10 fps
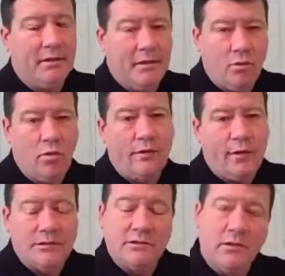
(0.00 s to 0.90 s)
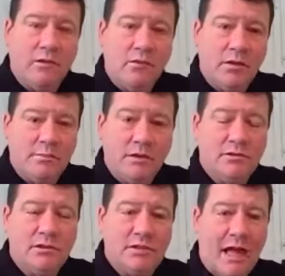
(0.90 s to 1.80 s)
and the one that I struggle with
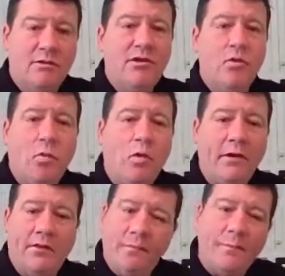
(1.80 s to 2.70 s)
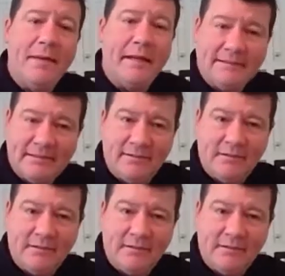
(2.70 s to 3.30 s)
most is how you wanted the best